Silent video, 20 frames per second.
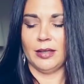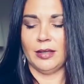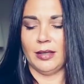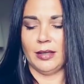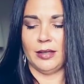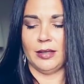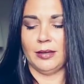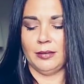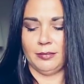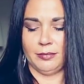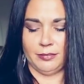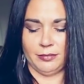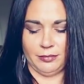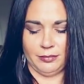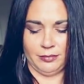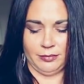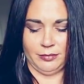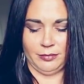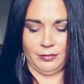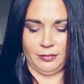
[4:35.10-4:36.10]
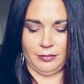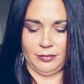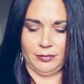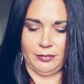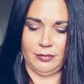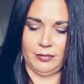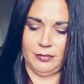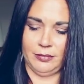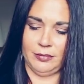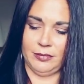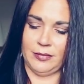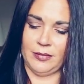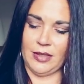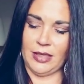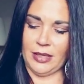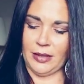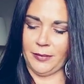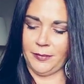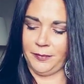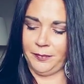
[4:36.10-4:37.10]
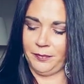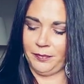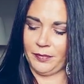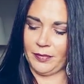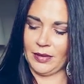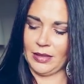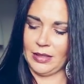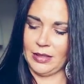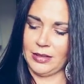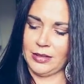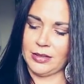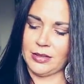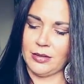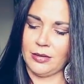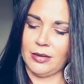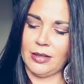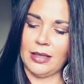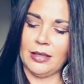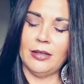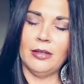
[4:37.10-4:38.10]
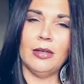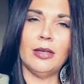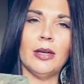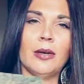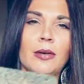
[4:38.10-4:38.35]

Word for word: Um, yeah. So then you